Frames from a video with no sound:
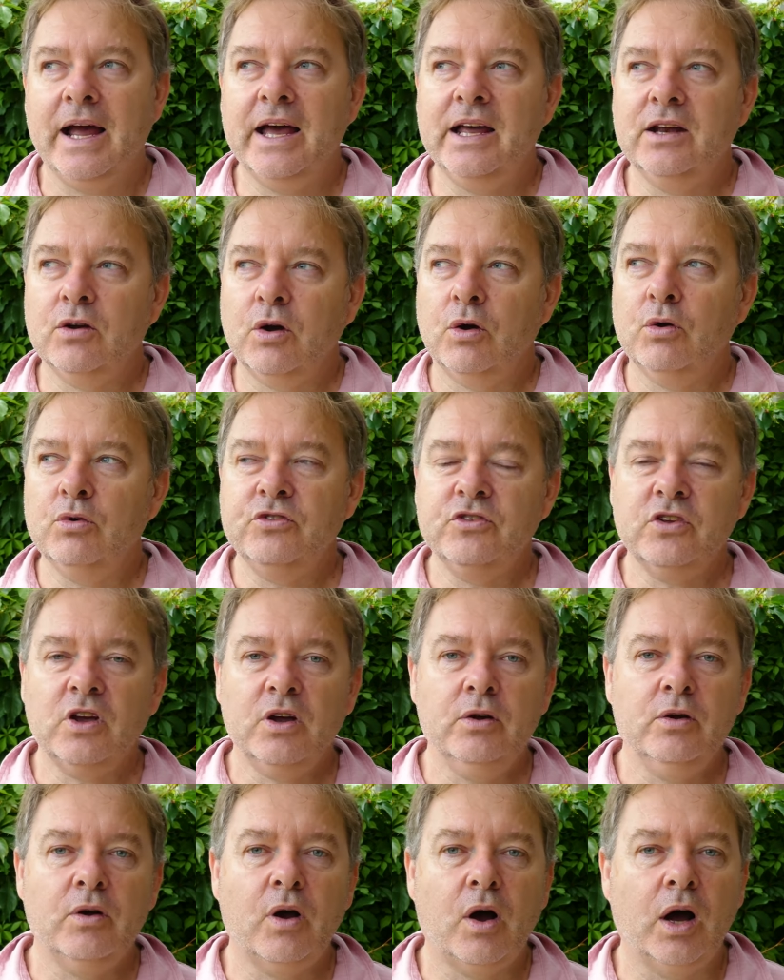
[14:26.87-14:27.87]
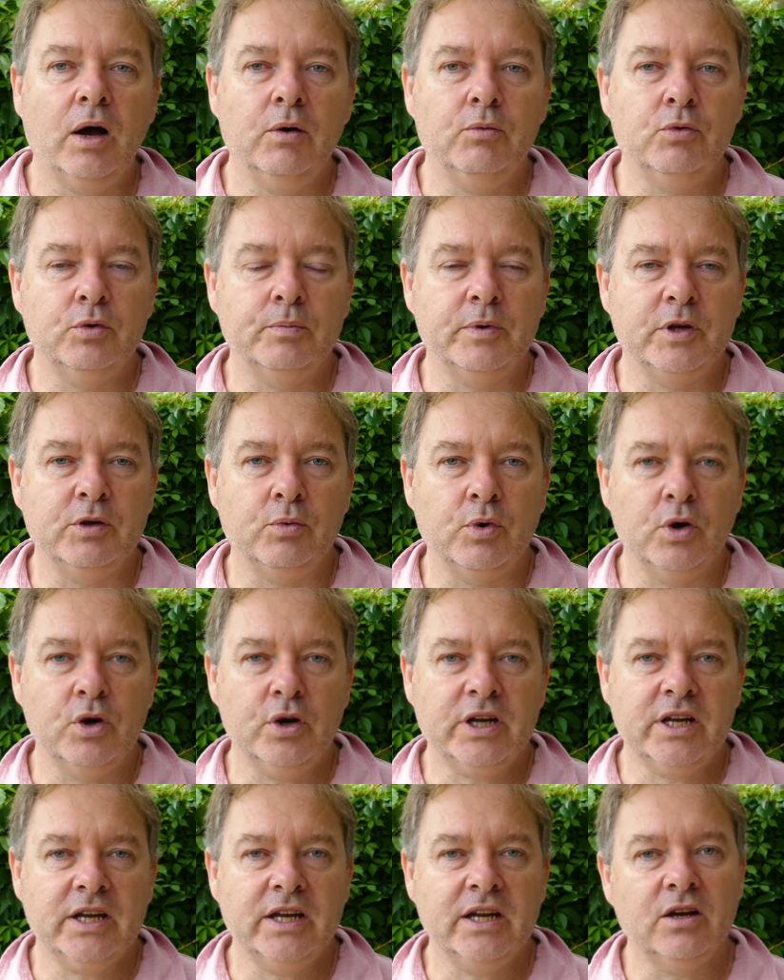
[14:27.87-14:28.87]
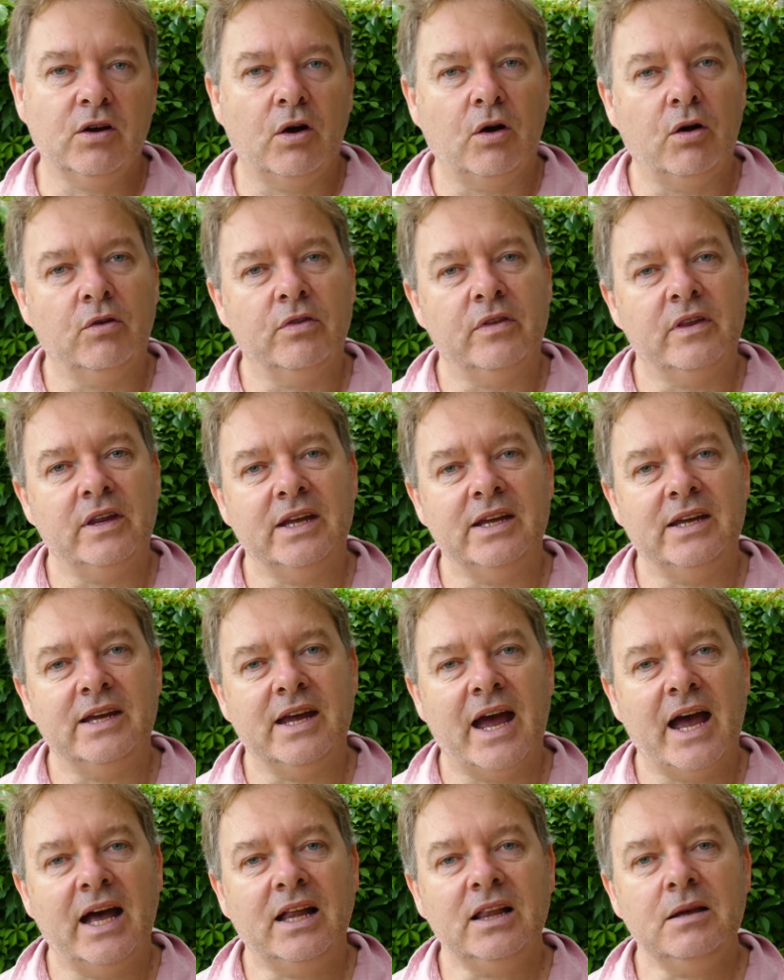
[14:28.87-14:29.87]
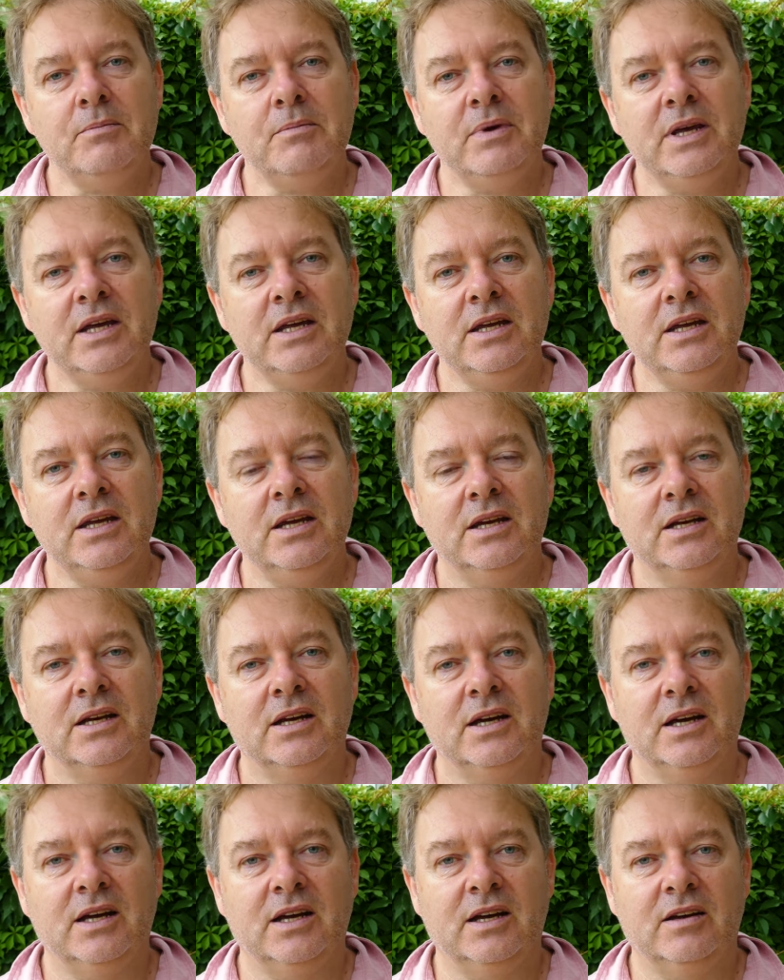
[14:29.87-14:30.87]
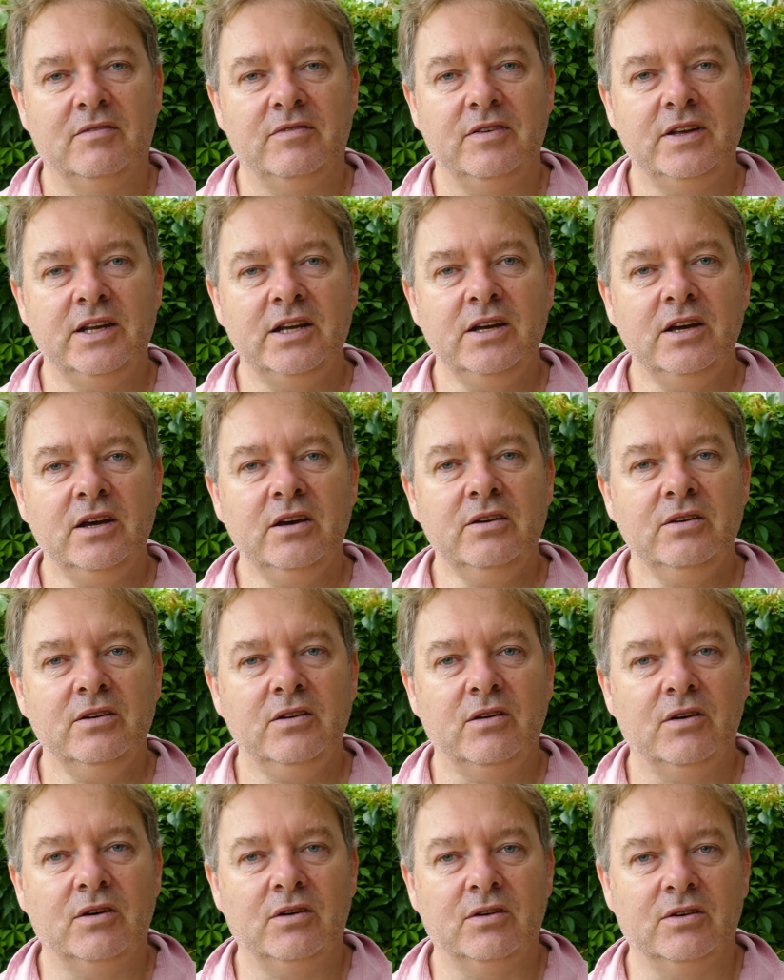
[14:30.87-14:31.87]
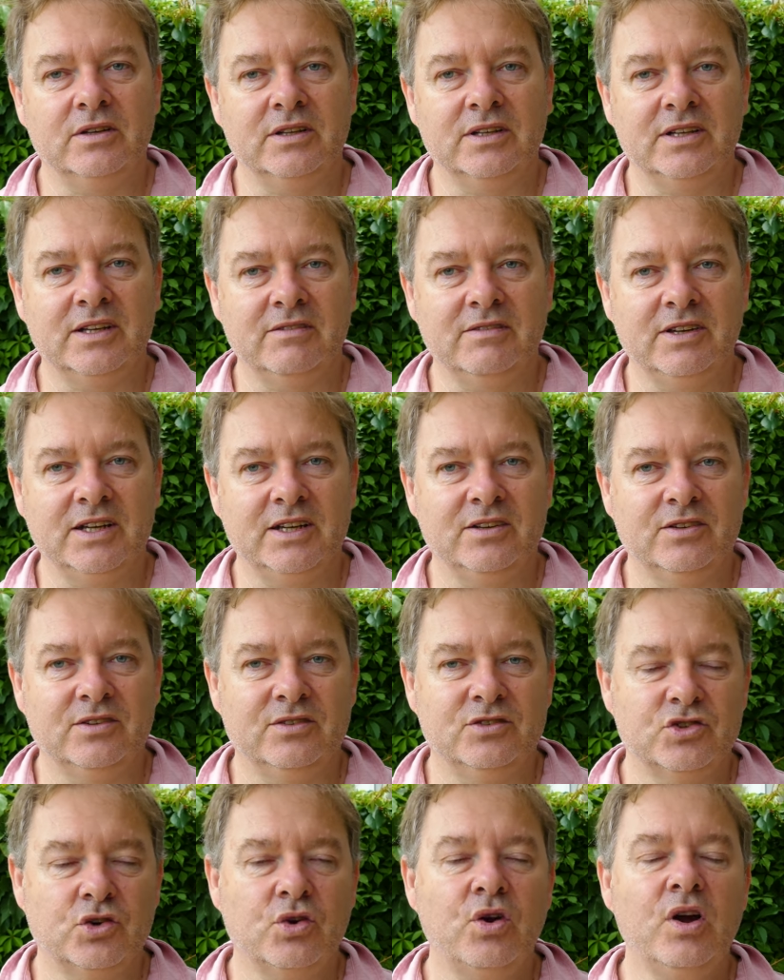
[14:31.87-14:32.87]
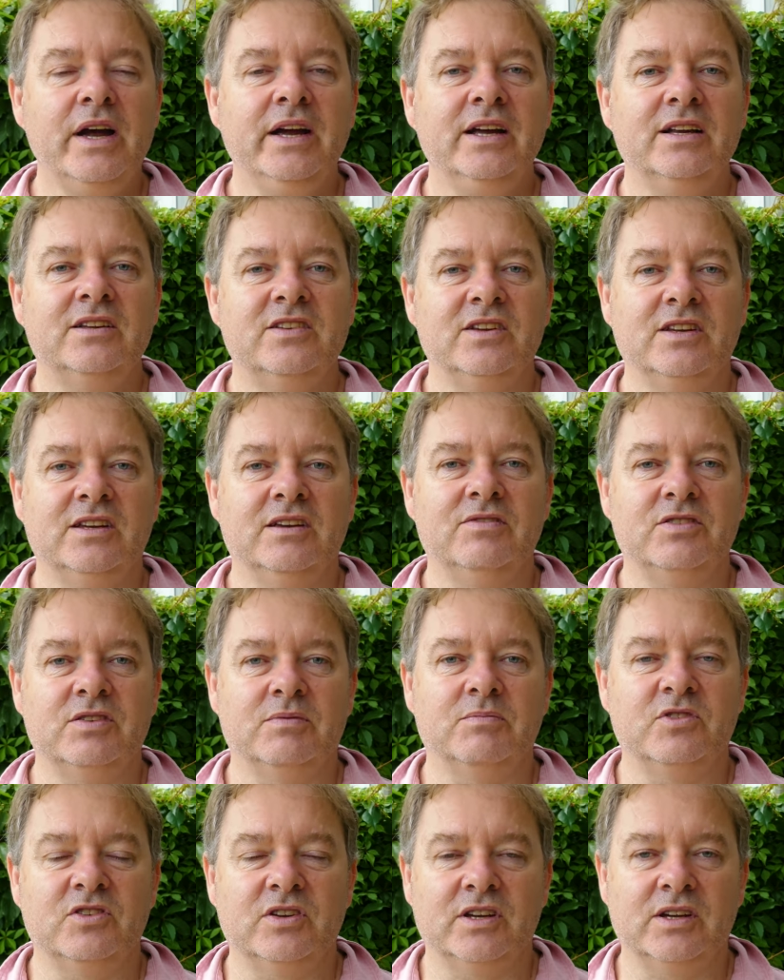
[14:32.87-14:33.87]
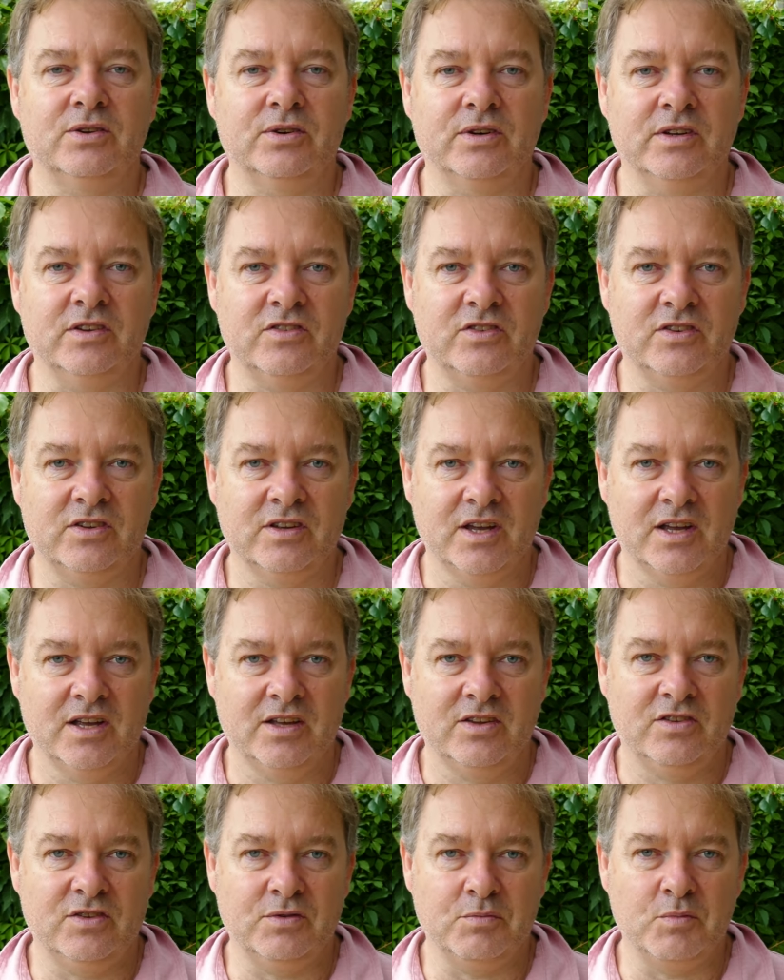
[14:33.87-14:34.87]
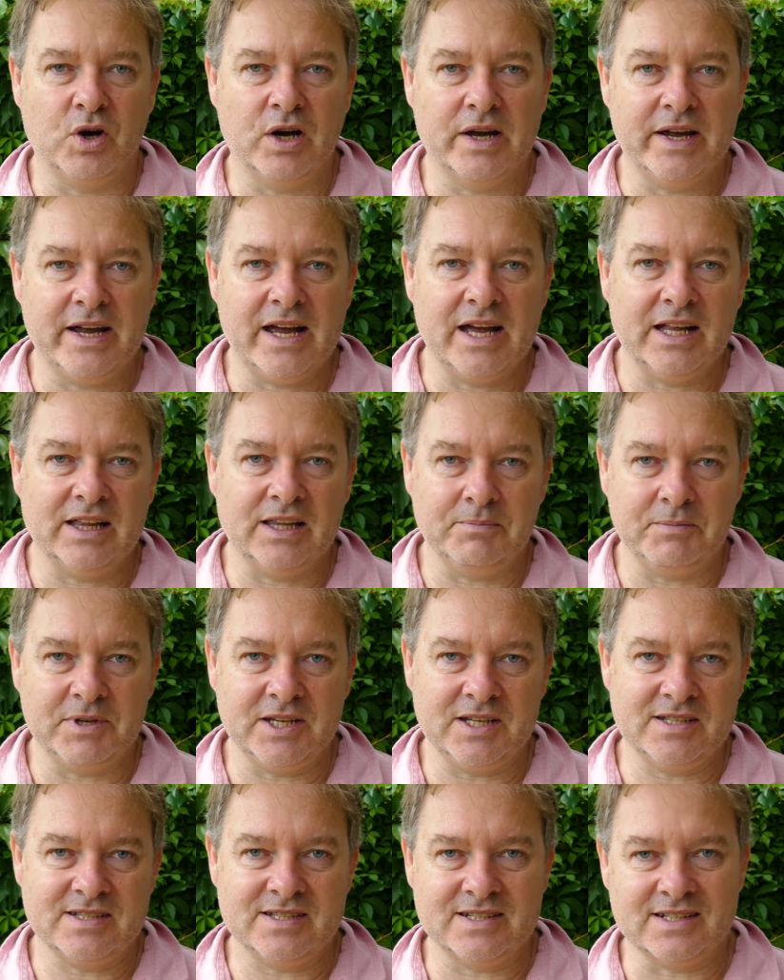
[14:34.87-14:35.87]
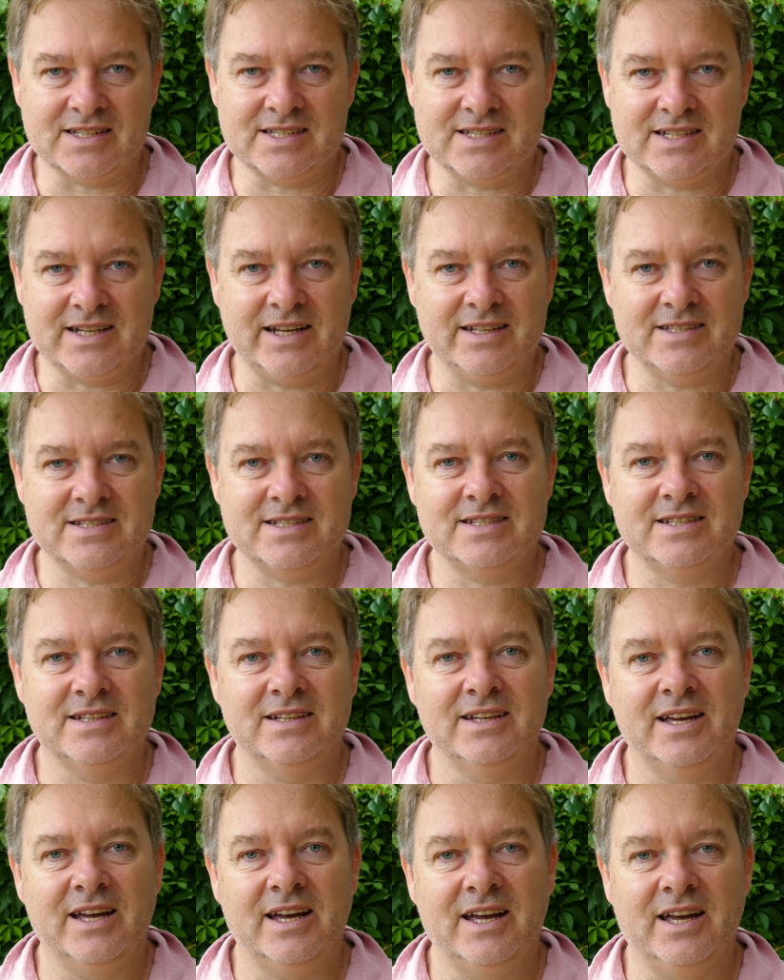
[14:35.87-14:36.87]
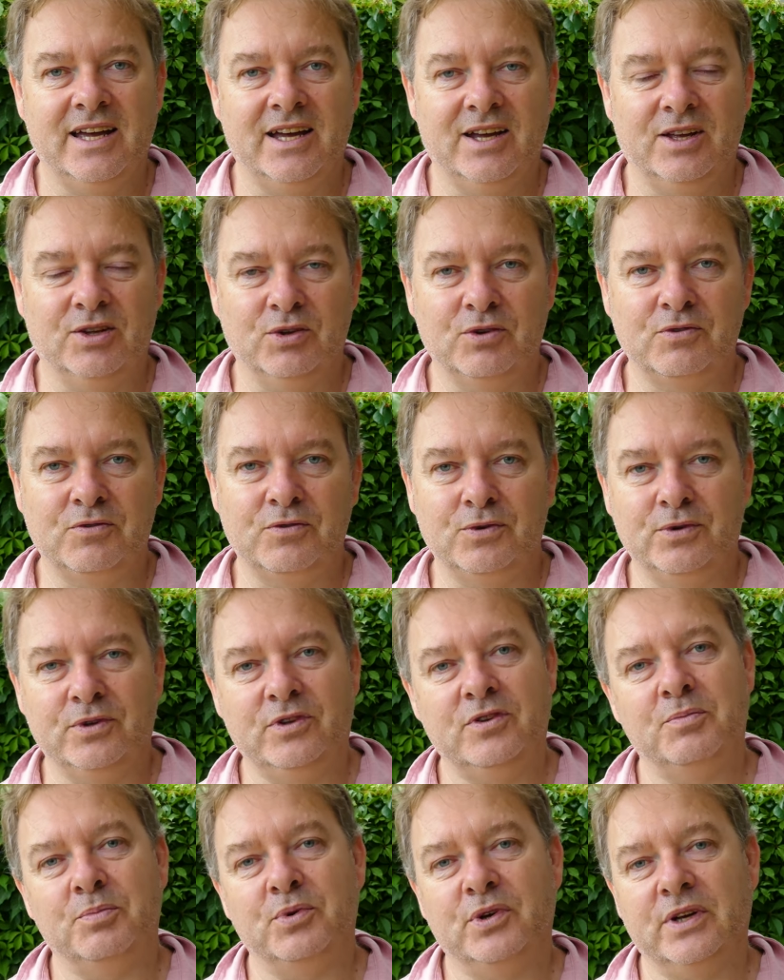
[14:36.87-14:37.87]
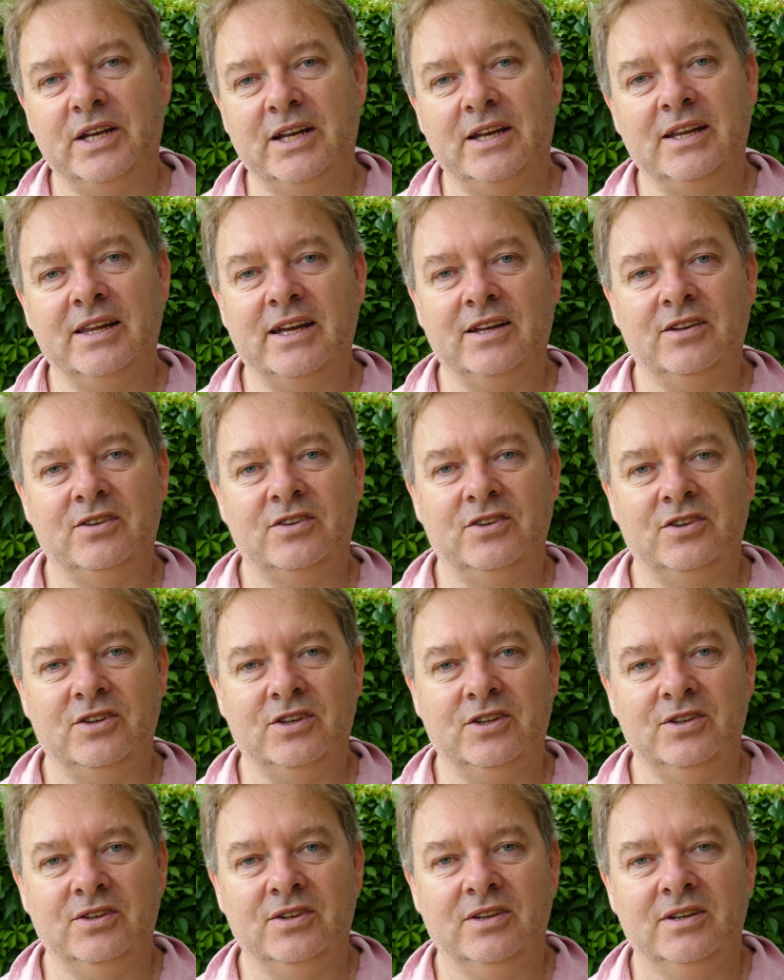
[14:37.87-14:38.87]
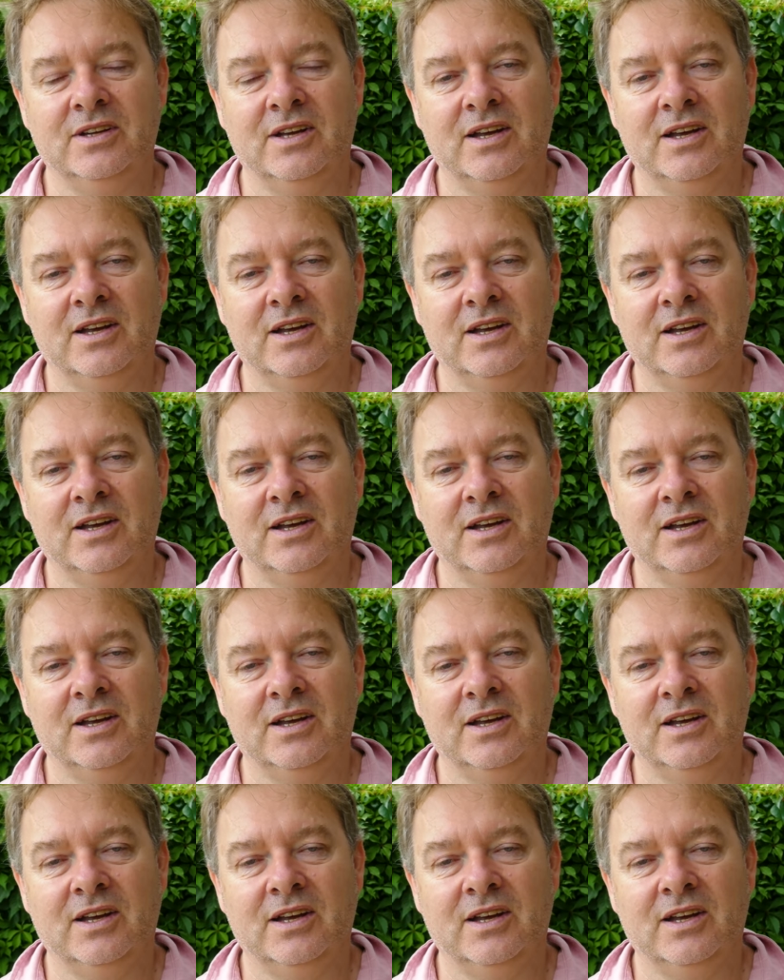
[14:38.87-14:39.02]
And also, I will be working on the Alamy video on trying to give some secrets to my Alamy success. I look forward to bringing that to you.